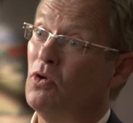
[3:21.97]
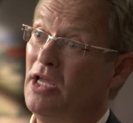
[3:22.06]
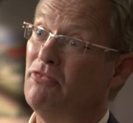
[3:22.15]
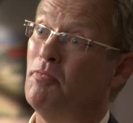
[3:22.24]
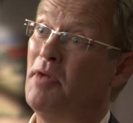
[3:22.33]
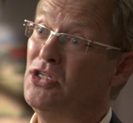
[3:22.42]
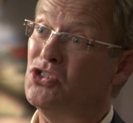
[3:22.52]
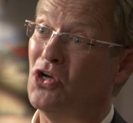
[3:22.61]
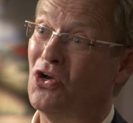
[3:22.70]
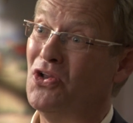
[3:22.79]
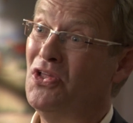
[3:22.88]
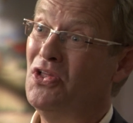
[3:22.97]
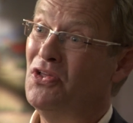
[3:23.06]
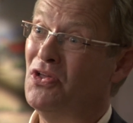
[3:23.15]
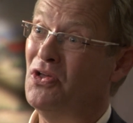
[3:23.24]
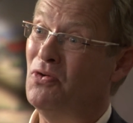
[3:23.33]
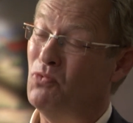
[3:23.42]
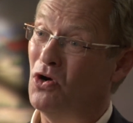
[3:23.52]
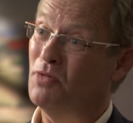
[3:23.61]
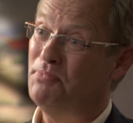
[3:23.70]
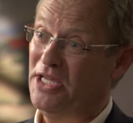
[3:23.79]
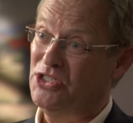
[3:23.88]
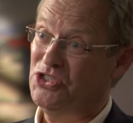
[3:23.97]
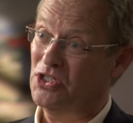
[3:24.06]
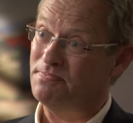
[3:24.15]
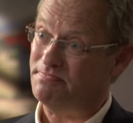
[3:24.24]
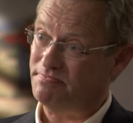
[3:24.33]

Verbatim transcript: informational world picture